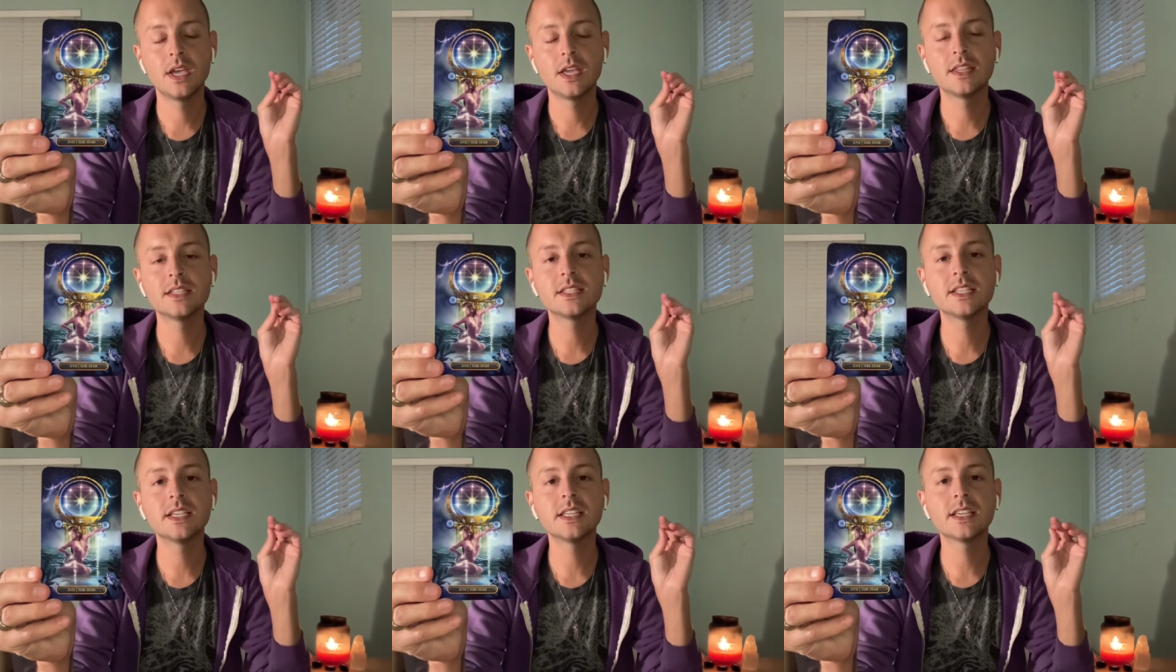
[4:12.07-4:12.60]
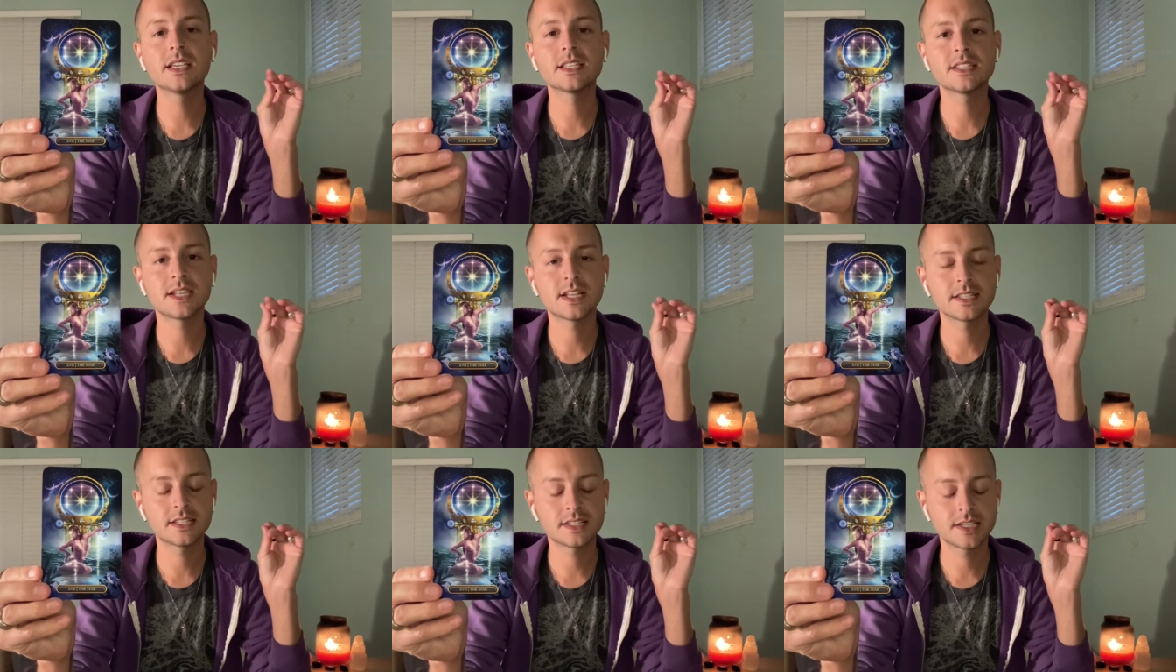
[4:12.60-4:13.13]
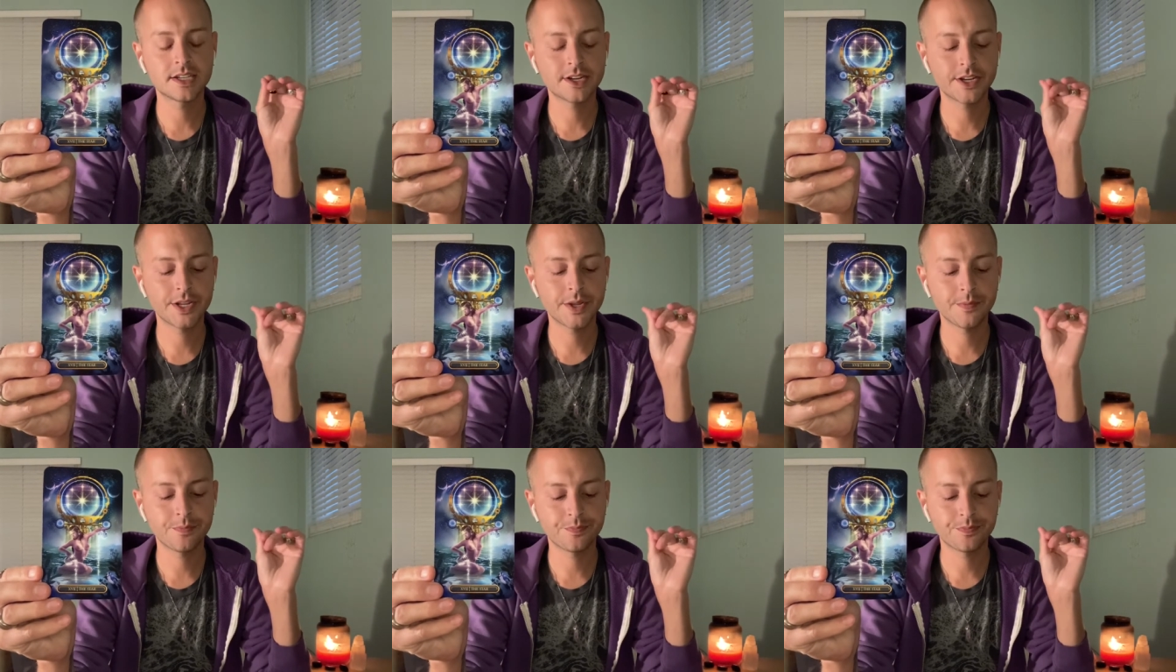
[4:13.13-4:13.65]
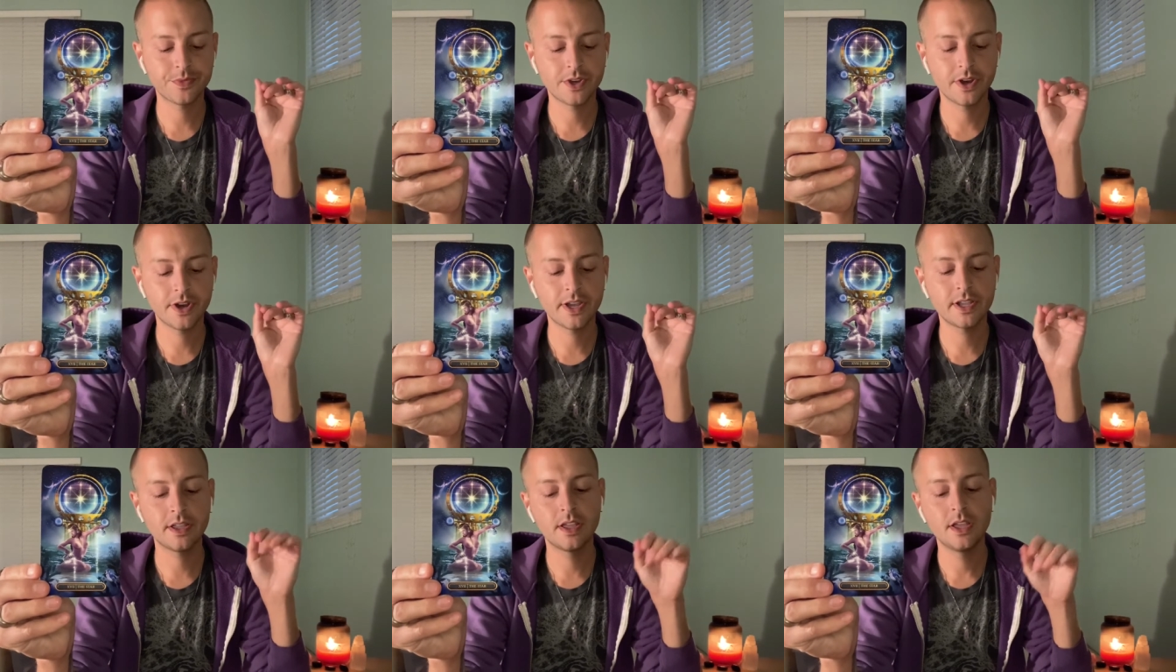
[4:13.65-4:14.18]
this healing is necessary, all
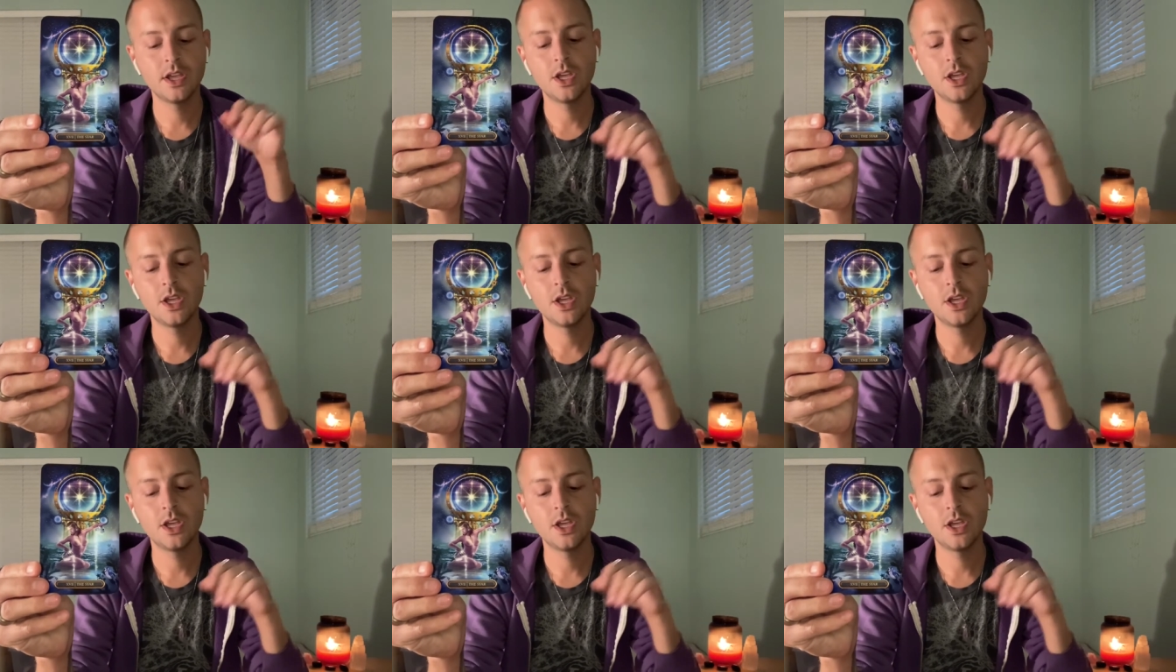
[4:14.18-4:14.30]
right?